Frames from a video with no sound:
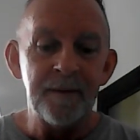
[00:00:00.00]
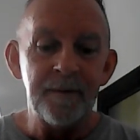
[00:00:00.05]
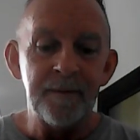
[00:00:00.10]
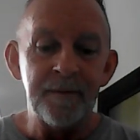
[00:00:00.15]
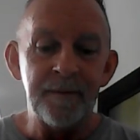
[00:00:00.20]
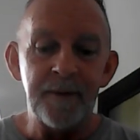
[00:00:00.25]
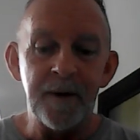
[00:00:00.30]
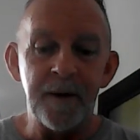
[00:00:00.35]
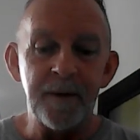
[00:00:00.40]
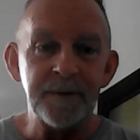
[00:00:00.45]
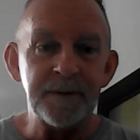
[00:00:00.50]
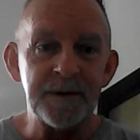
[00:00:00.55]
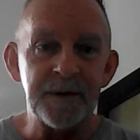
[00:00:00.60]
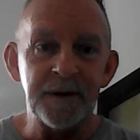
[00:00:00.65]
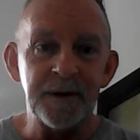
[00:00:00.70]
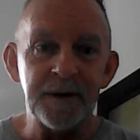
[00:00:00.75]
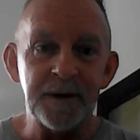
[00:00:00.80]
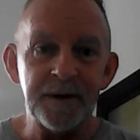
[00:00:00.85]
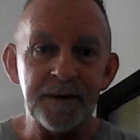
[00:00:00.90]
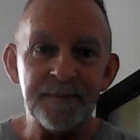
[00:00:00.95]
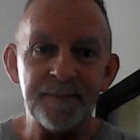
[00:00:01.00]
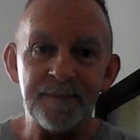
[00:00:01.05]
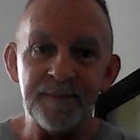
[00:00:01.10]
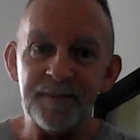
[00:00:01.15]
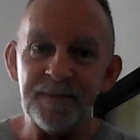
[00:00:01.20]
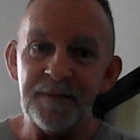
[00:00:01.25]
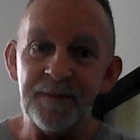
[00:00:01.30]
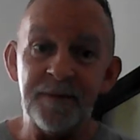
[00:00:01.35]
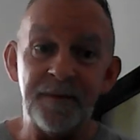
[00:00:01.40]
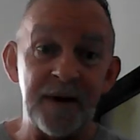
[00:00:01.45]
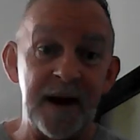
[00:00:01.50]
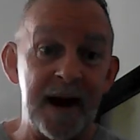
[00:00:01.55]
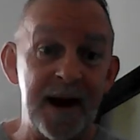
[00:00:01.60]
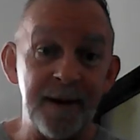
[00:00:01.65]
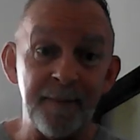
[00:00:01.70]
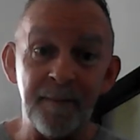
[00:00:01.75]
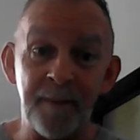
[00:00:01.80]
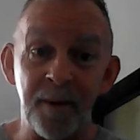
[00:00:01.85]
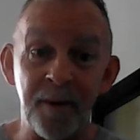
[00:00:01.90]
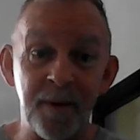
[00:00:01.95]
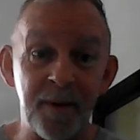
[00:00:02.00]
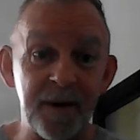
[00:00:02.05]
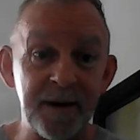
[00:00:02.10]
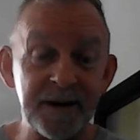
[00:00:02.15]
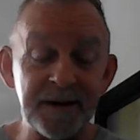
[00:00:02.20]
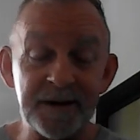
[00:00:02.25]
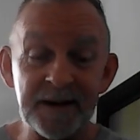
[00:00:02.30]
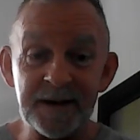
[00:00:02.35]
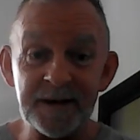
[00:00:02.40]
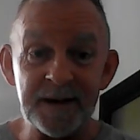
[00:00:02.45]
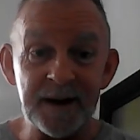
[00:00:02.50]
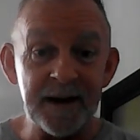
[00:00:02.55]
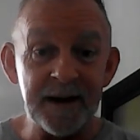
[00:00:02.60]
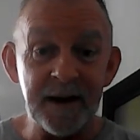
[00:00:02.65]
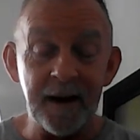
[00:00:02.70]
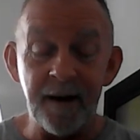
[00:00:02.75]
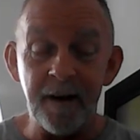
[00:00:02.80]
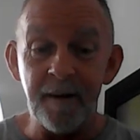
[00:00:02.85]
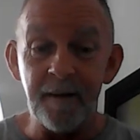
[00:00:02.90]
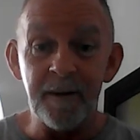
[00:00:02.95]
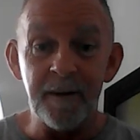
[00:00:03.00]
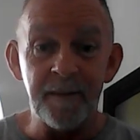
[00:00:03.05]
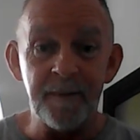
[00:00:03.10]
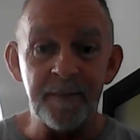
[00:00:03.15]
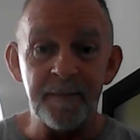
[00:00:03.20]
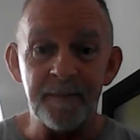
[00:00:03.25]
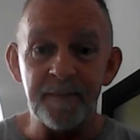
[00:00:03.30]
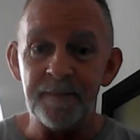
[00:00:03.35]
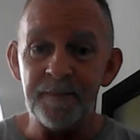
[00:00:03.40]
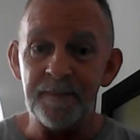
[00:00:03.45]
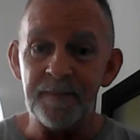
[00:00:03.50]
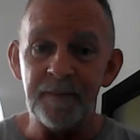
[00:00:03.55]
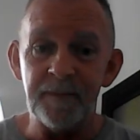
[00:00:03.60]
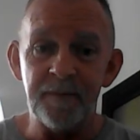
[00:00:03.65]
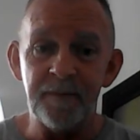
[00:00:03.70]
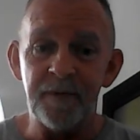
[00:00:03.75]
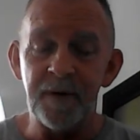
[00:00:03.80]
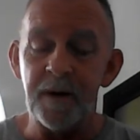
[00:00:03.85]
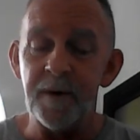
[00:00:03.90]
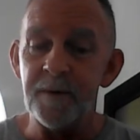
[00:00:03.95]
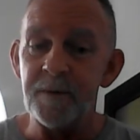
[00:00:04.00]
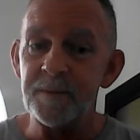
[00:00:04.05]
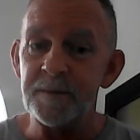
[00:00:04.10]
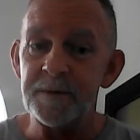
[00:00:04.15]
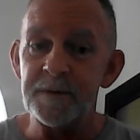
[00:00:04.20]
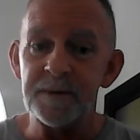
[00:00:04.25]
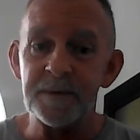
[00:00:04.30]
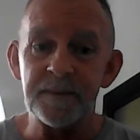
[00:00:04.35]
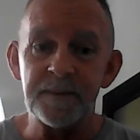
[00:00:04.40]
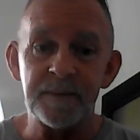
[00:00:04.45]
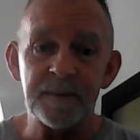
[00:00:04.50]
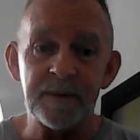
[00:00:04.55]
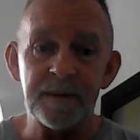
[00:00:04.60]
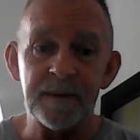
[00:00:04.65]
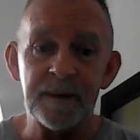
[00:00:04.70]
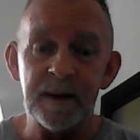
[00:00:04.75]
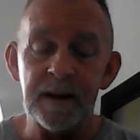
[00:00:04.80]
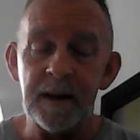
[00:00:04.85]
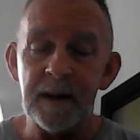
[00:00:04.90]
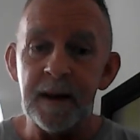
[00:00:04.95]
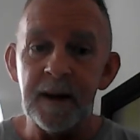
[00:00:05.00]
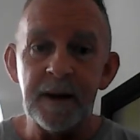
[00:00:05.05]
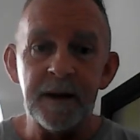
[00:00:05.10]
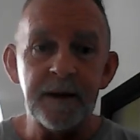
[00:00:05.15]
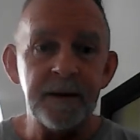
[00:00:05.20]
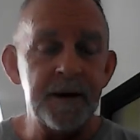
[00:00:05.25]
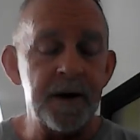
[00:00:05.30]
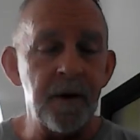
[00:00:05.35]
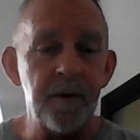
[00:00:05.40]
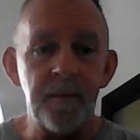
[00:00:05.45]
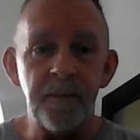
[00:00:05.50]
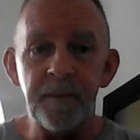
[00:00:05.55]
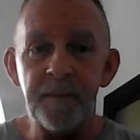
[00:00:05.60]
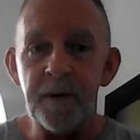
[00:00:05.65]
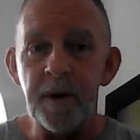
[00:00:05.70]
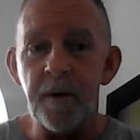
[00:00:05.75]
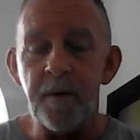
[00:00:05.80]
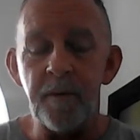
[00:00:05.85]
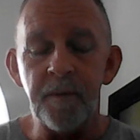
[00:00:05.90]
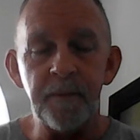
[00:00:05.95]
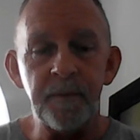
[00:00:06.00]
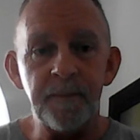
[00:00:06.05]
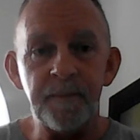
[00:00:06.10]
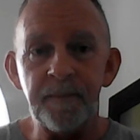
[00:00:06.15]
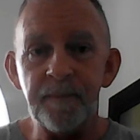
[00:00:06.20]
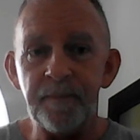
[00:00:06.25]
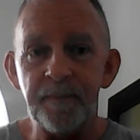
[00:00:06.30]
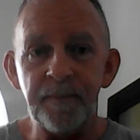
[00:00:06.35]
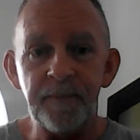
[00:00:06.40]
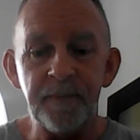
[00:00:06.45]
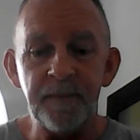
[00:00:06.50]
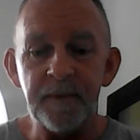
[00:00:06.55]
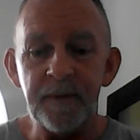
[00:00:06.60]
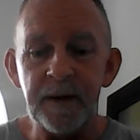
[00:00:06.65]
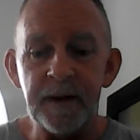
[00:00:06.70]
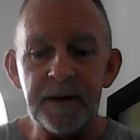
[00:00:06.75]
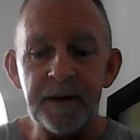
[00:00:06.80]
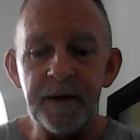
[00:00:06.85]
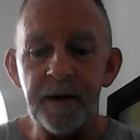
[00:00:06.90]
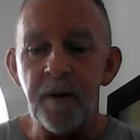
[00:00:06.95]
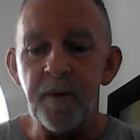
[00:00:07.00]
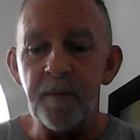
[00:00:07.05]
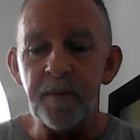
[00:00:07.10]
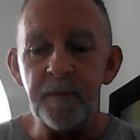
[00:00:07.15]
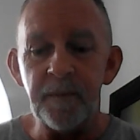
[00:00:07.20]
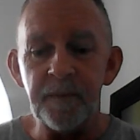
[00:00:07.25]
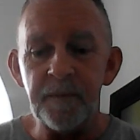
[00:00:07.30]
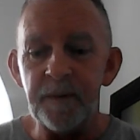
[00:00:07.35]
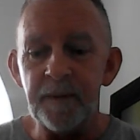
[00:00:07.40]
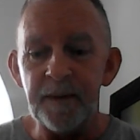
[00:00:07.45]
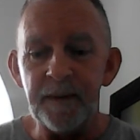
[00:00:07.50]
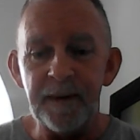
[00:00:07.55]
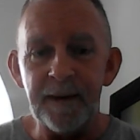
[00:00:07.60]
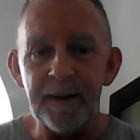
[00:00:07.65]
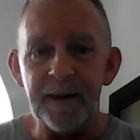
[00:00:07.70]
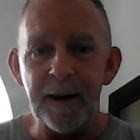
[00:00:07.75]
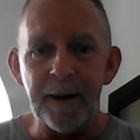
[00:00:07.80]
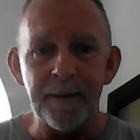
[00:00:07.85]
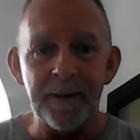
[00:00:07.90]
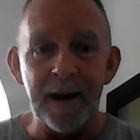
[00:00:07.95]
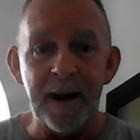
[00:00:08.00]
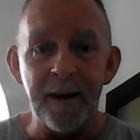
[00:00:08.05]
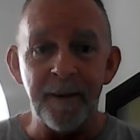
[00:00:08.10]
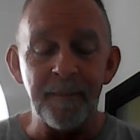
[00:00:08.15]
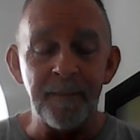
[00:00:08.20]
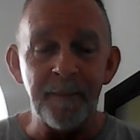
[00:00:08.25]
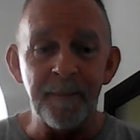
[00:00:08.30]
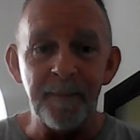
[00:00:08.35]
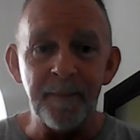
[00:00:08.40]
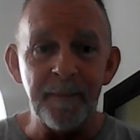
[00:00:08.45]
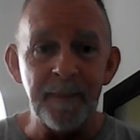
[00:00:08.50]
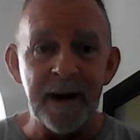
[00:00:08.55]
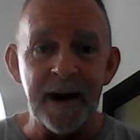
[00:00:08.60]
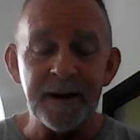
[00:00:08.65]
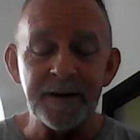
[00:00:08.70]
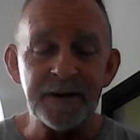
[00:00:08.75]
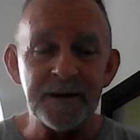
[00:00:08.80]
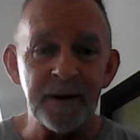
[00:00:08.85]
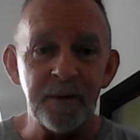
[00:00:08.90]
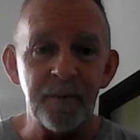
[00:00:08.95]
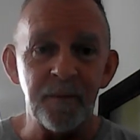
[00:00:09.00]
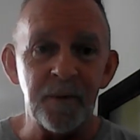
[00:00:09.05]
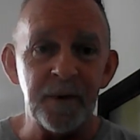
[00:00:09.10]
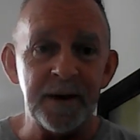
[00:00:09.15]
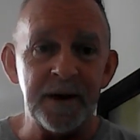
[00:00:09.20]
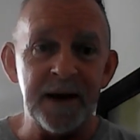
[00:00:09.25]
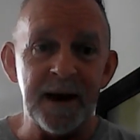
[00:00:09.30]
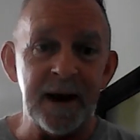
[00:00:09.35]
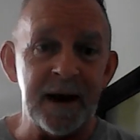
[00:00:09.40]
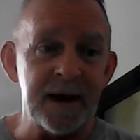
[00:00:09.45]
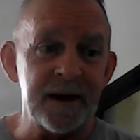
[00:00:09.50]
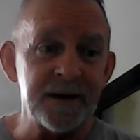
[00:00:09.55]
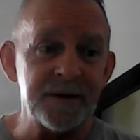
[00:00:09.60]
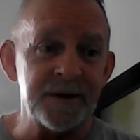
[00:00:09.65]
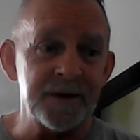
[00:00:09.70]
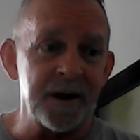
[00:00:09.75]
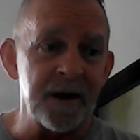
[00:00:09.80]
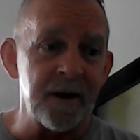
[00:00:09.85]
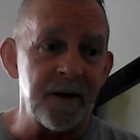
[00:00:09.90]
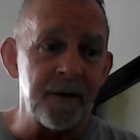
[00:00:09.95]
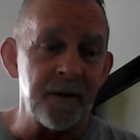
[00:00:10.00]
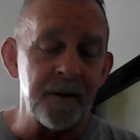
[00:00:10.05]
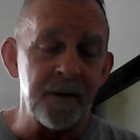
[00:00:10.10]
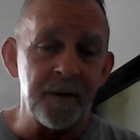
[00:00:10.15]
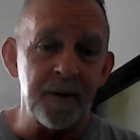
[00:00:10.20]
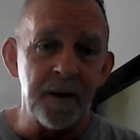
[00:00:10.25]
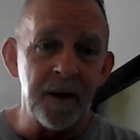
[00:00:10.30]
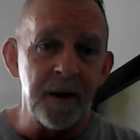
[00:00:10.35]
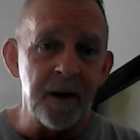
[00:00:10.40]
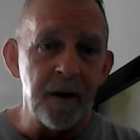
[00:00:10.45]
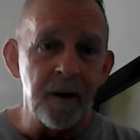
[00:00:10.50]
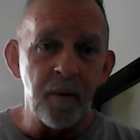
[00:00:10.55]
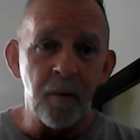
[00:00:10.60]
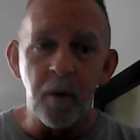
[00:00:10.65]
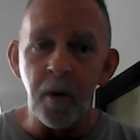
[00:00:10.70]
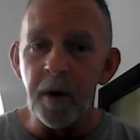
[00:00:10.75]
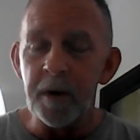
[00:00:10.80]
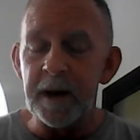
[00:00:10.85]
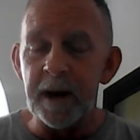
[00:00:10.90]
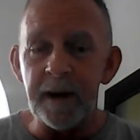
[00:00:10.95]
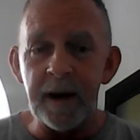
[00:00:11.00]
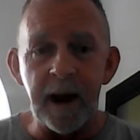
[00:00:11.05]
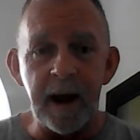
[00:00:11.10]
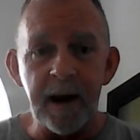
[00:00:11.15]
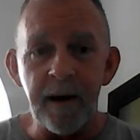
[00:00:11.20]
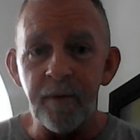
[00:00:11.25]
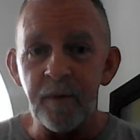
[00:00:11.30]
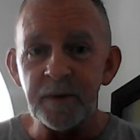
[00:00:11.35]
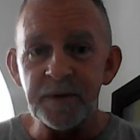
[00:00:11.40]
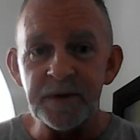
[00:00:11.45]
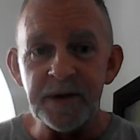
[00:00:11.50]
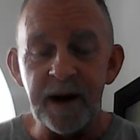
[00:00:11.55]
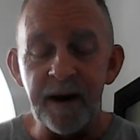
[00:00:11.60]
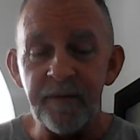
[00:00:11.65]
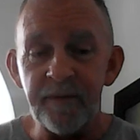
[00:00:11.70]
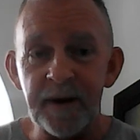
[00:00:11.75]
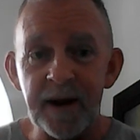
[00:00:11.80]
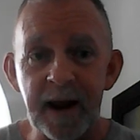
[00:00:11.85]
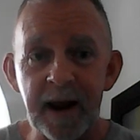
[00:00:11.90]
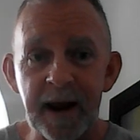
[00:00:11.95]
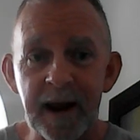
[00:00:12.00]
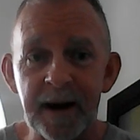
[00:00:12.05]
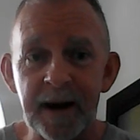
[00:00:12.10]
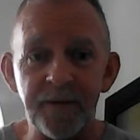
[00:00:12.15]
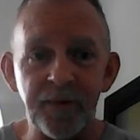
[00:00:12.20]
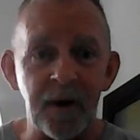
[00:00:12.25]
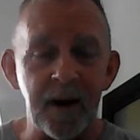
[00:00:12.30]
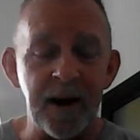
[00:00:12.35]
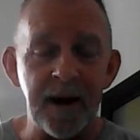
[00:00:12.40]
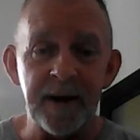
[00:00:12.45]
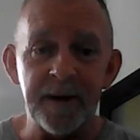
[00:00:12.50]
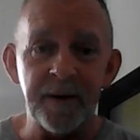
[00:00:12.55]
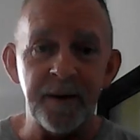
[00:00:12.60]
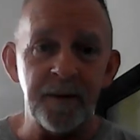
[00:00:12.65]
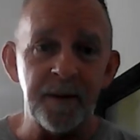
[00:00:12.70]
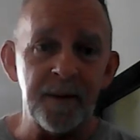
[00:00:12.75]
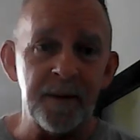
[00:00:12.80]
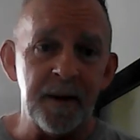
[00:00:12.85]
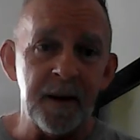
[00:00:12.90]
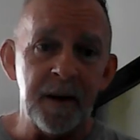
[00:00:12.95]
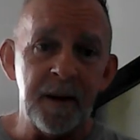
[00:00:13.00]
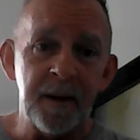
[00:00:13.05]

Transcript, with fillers: folks look, fanboys, as they call them, folks, don't don't don't go down messing with kids that are working hours every day trying to